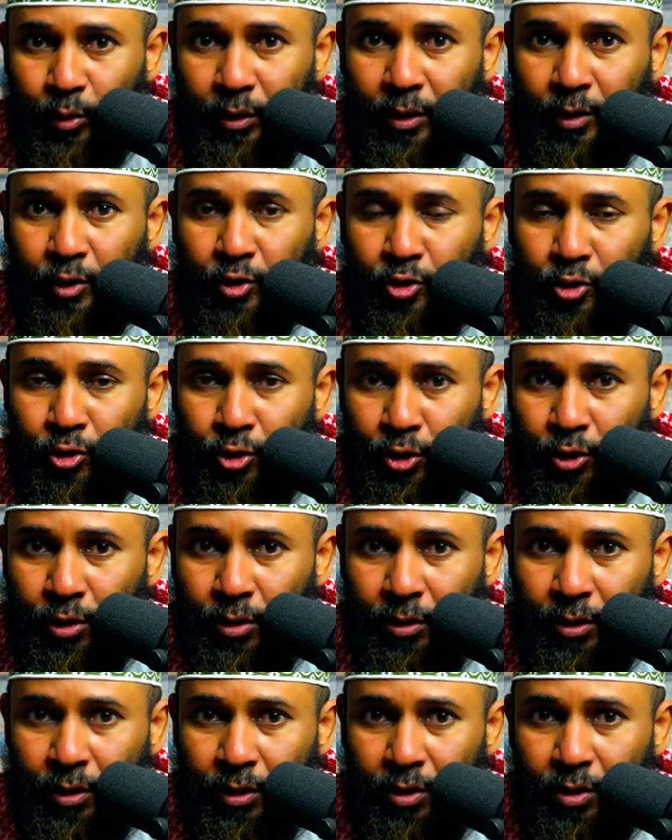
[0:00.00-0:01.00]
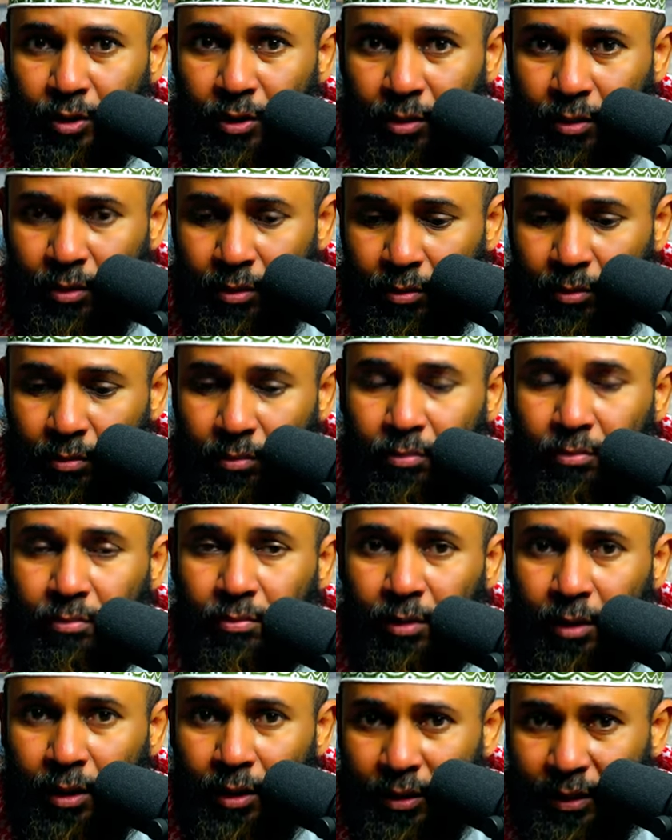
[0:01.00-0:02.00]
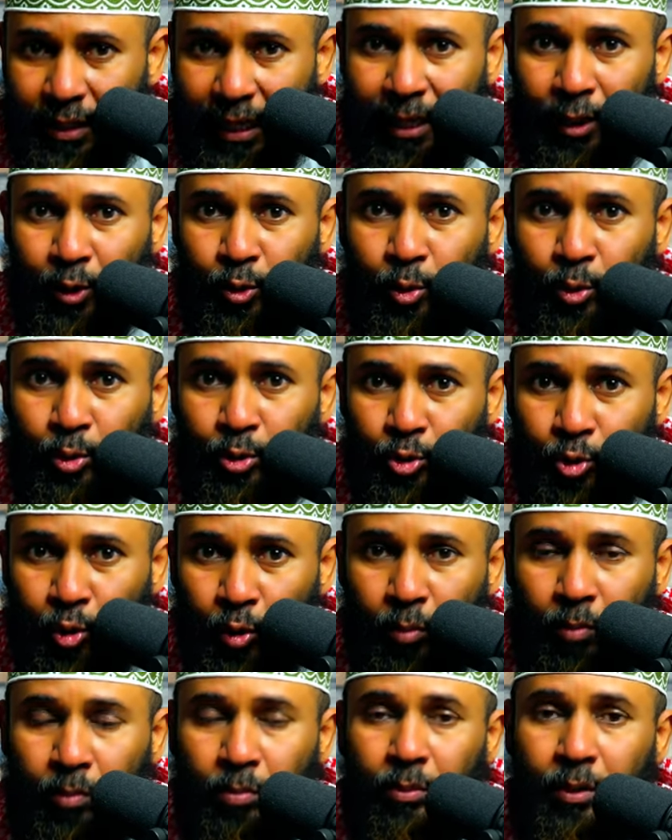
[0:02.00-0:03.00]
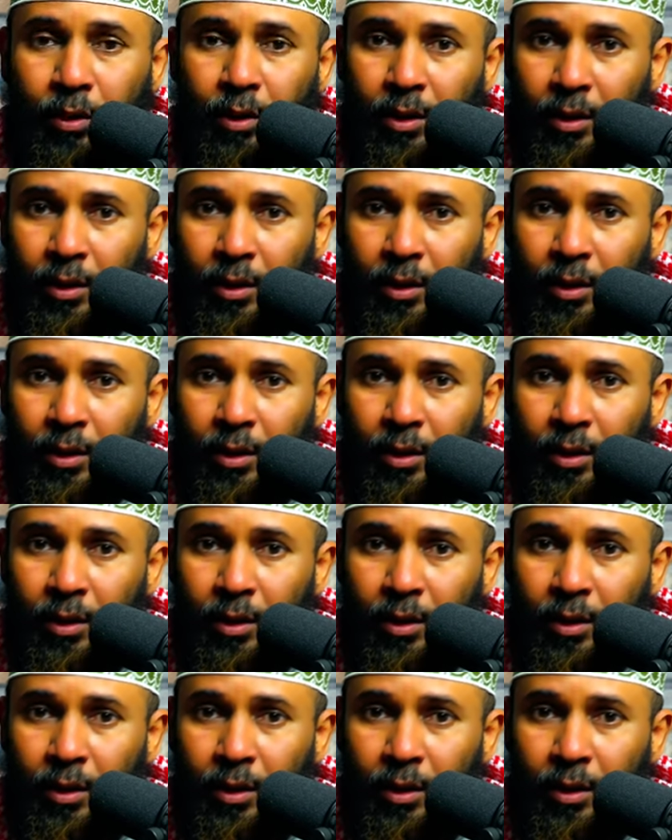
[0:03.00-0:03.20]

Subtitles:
there's titles come.